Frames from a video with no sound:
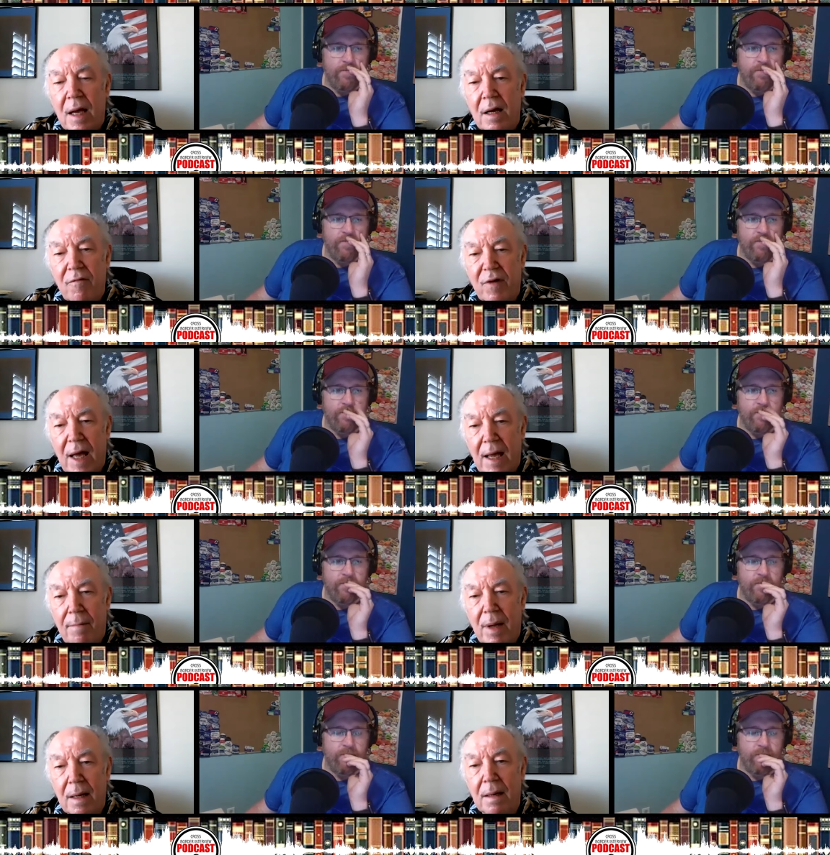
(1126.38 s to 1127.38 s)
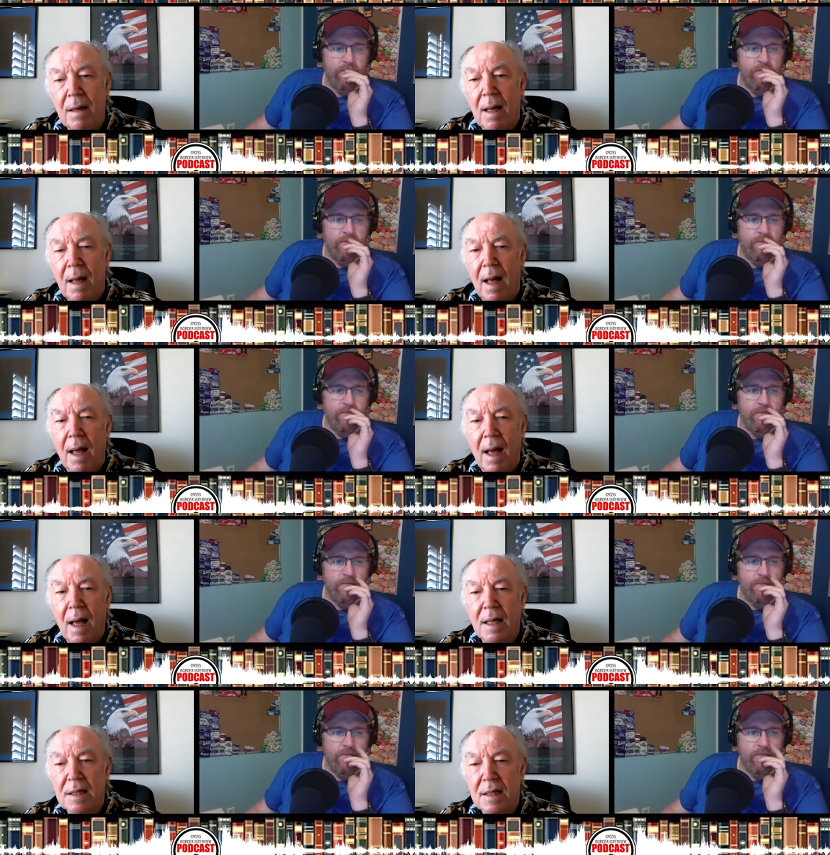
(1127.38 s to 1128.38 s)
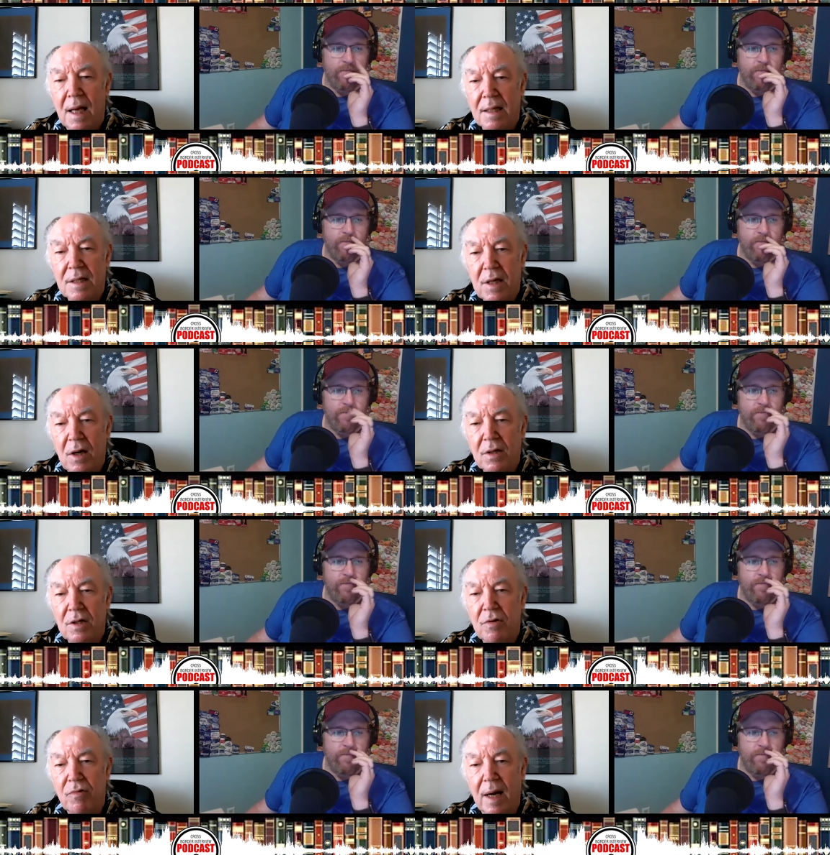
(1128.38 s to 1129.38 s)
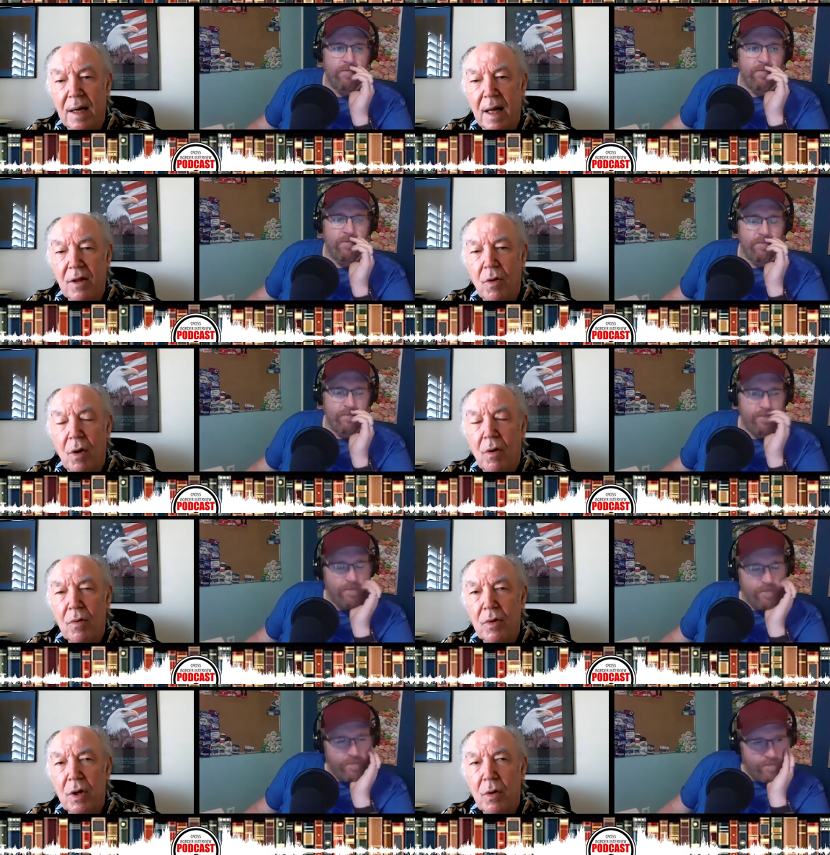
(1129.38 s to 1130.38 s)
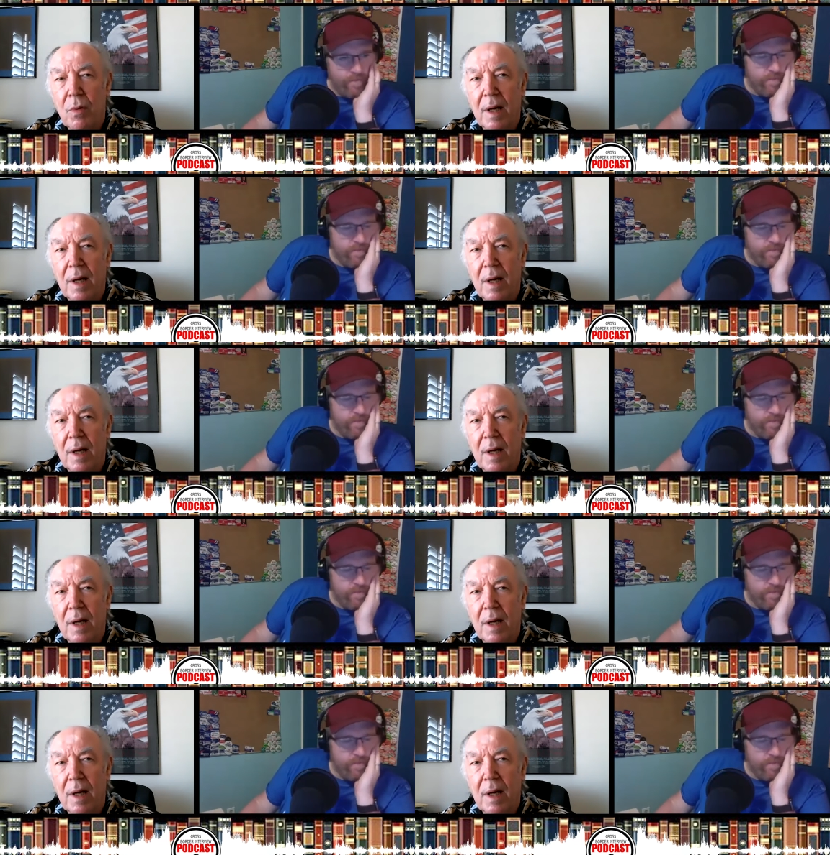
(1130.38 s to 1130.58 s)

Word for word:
Speaker 1: of came in as I started to write. I thought, oh, you know what?